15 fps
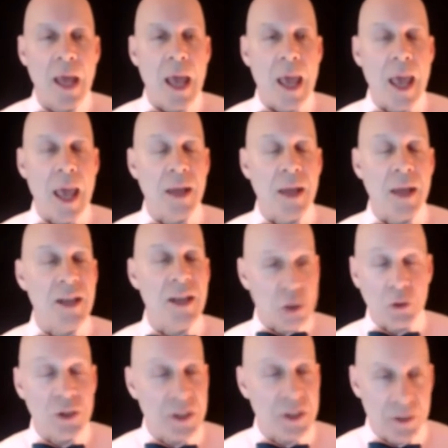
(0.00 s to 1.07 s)
And he
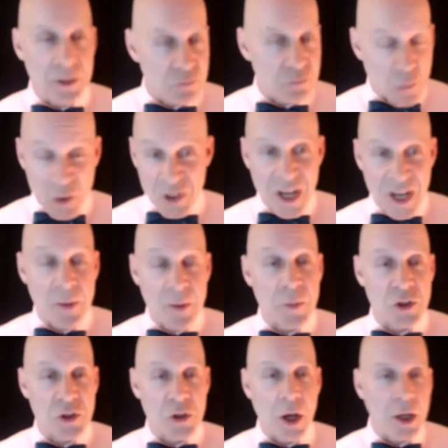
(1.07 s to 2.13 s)
still wasn't having
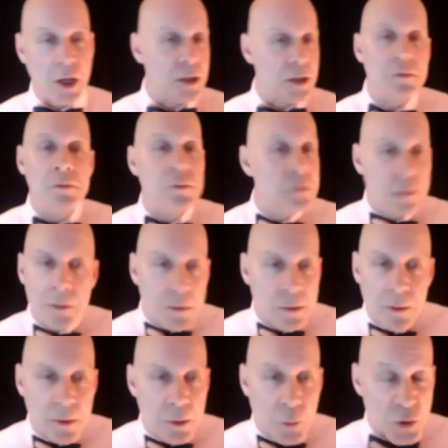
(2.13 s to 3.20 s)
much luck,
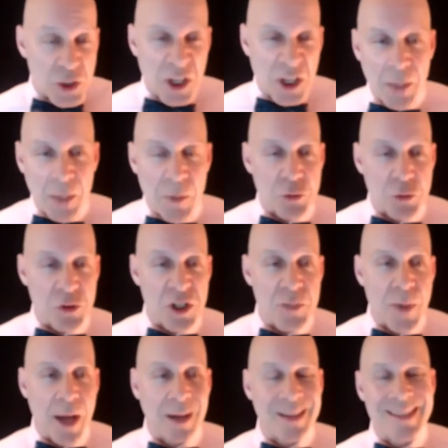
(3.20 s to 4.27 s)
wasn't much
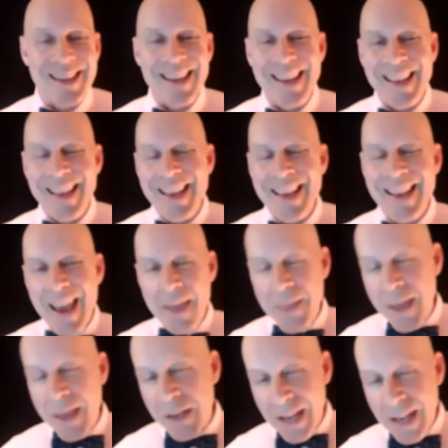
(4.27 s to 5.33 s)
respect. And
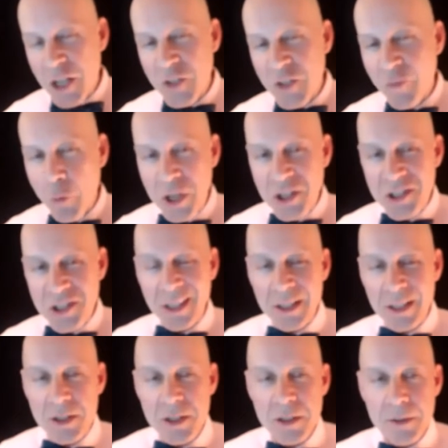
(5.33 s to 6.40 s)
then at age
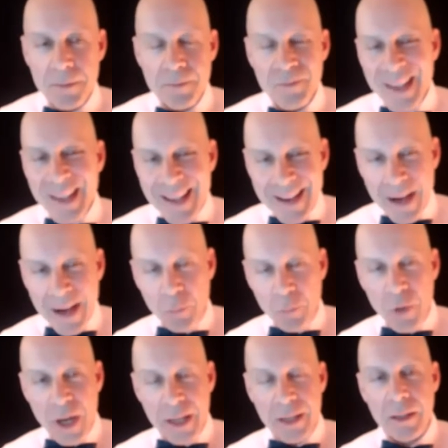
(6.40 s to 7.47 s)
46, he got a
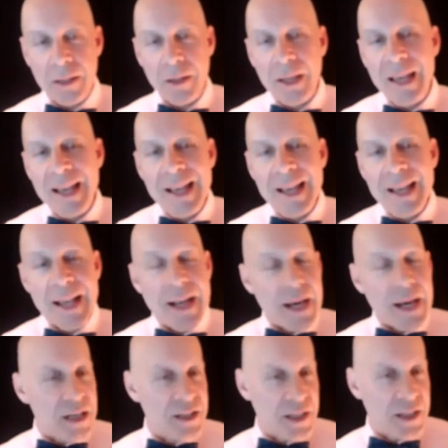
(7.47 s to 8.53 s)
break. He got
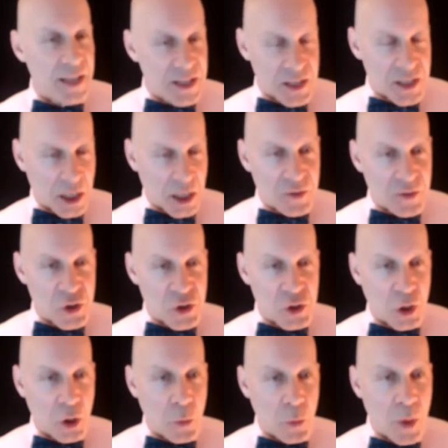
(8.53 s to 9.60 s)
onto the Ed Sullivan
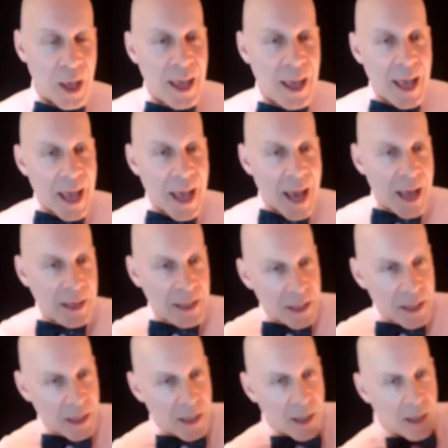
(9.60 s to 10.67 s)
Show and he
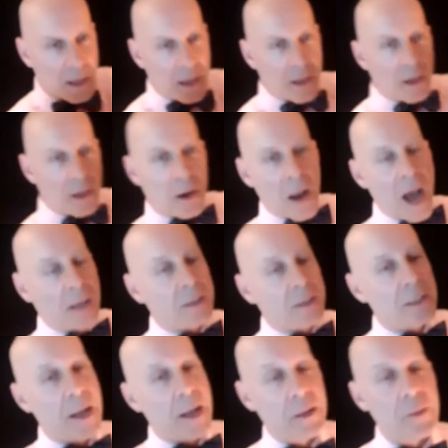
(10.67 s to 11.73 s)
knocked it
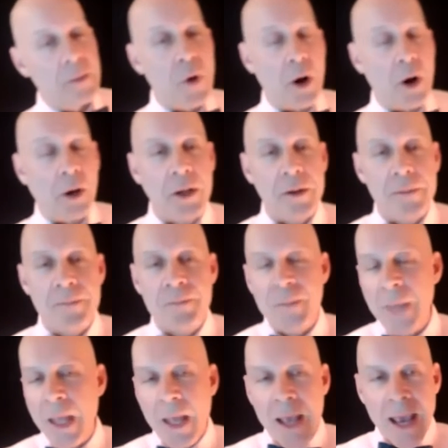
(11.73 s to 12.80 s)
out of the park.
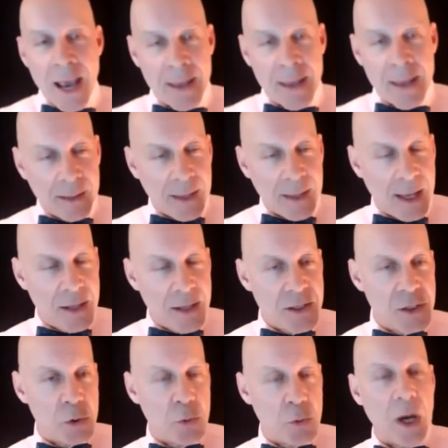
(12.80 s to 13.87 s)
And that led
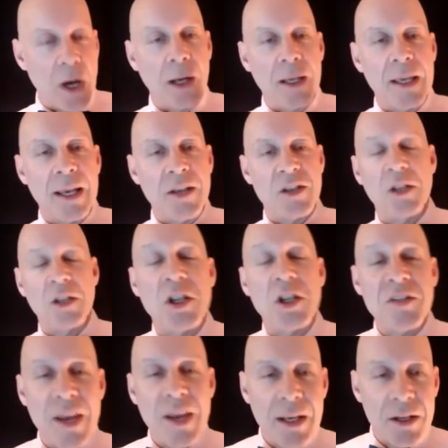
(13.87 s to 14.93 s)
to gigs in Las
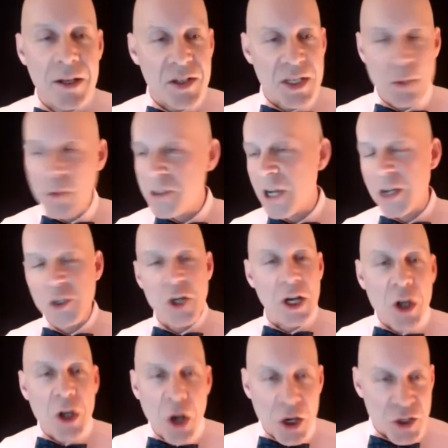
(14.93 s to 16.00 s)
Vegas. He was on Johnny
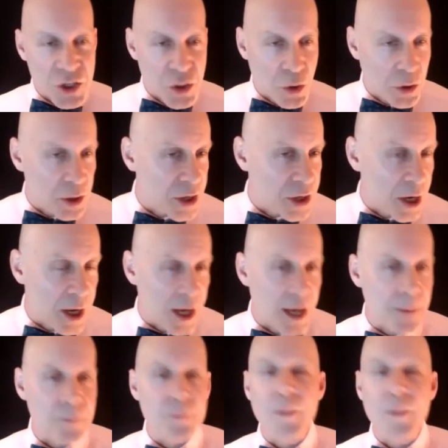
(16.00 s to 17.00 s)
Carson all the time.